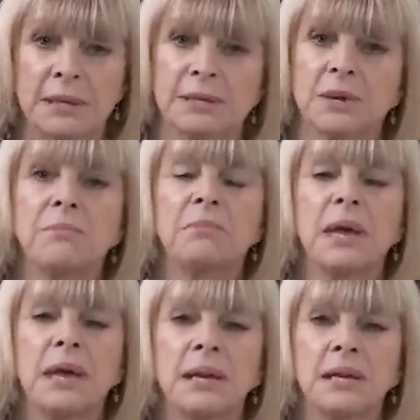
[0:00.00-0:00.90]
So
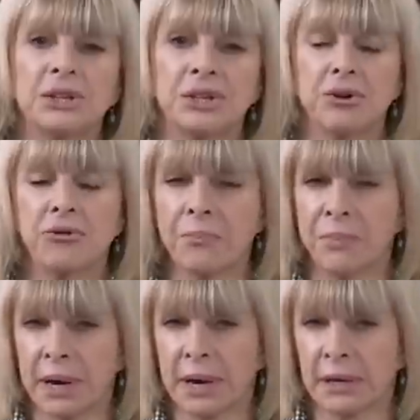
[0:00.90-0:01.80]
many children
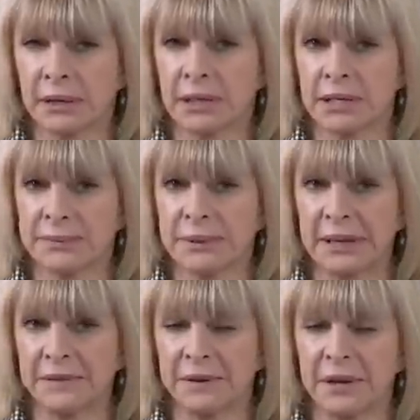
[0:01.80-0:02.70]
buy into this
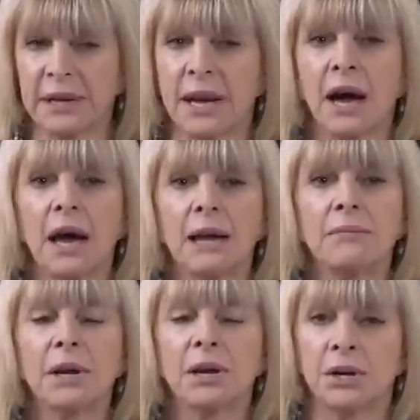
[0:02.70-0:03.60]
belief early.
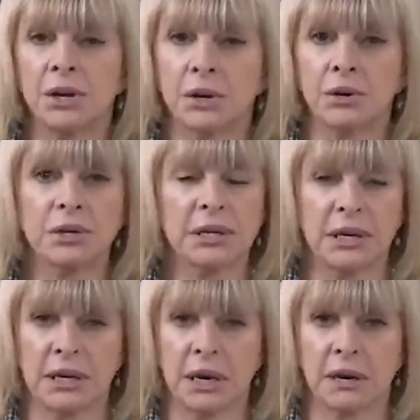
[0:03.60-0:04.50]
I'm not
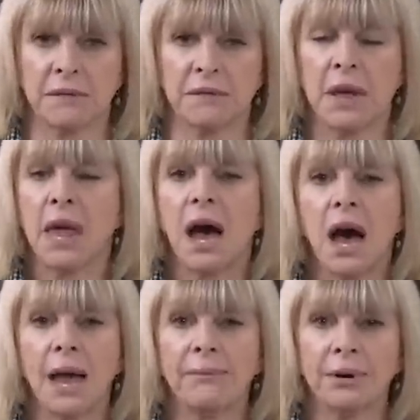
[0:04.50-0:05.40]
enough.
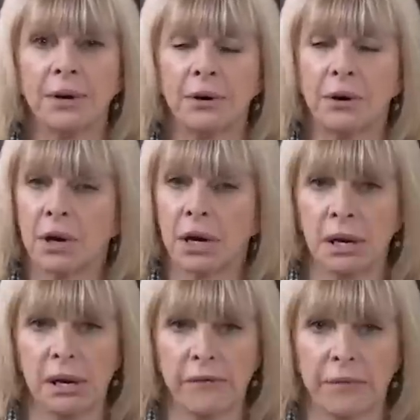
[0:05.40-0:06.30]
I'm not
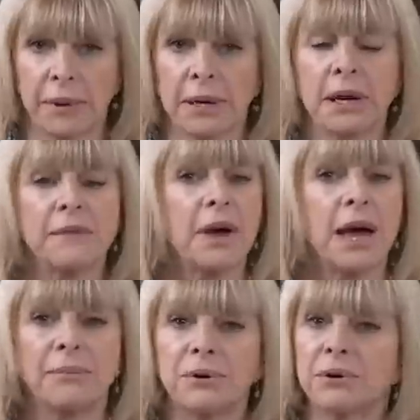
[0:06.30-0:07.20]
lovable enough.
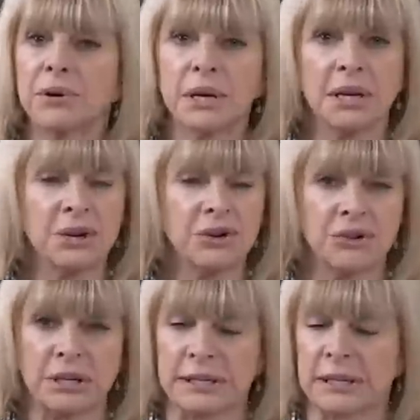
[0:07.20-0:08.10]
I'm not
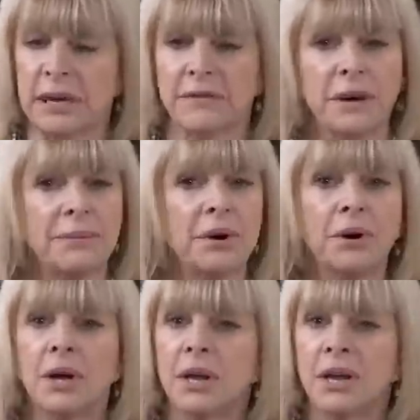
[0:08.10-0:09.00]
interesting enough. I'm
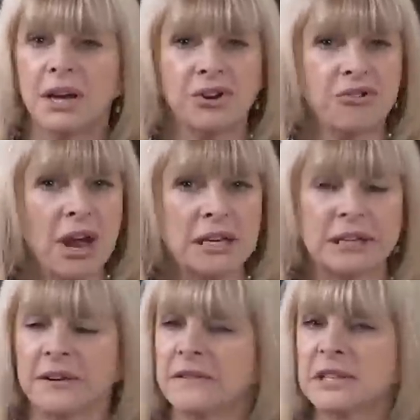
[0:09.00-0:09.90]
not
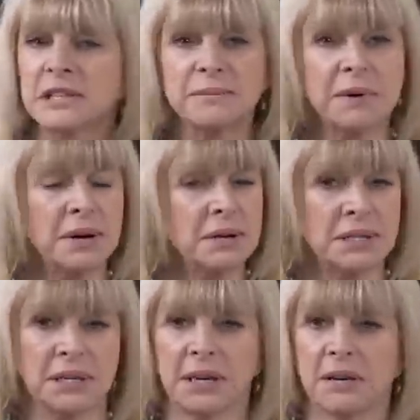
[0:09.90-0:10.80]
attractive enough,
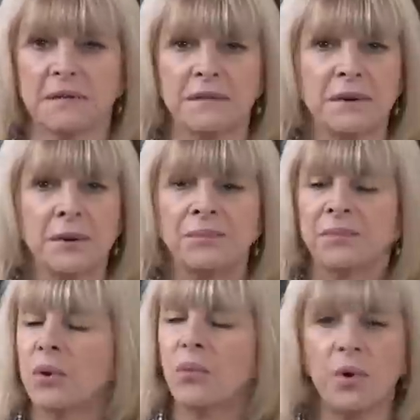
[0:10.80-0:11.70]
smart enough,
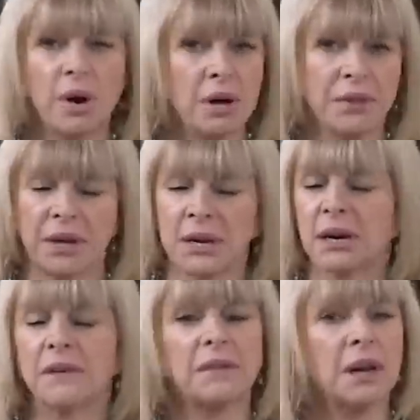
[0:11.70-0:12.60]
worthy
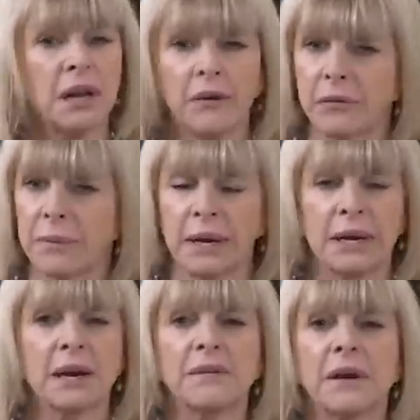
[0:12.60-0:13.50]
enough, lovable
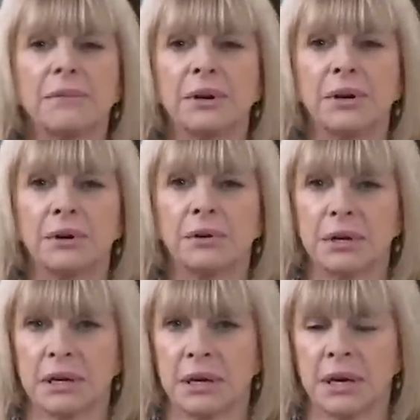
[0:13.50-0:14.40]
enough. I'm
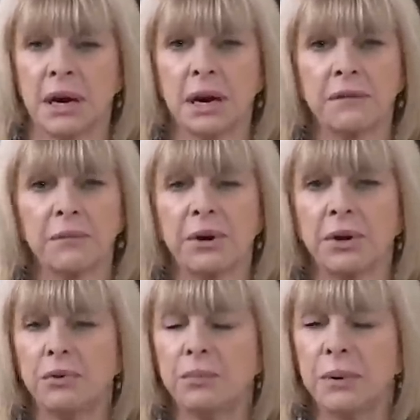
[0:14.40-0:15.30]
not enough. And
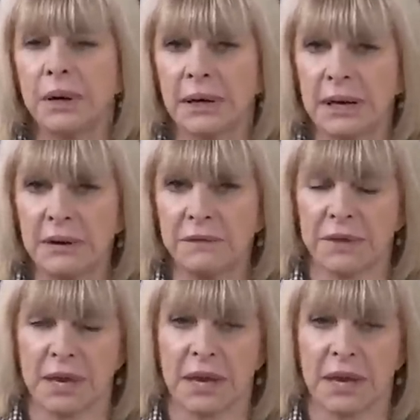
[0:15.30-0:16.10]
when you believe